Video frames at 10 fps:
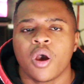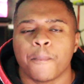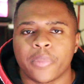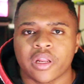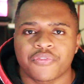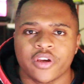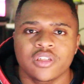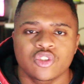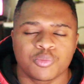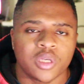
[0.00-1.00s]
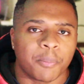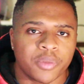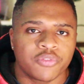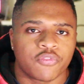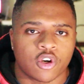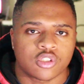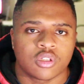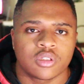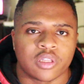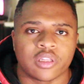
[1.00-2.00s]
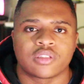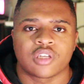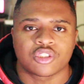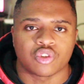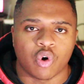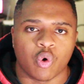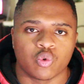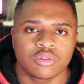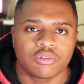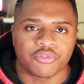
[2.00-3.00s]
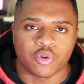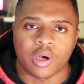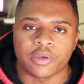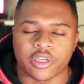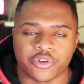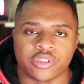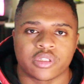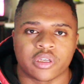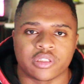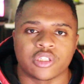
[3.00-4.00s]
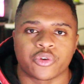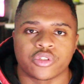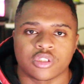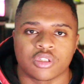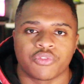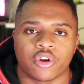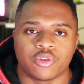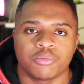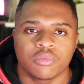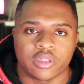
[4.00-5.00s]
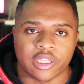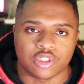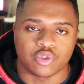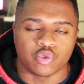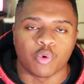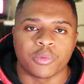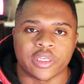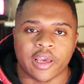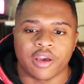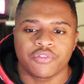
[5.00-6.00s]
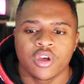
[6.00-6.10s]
but I find it to be a bit faster than the touch and hold for increasing and decreasing the volume that you normally have,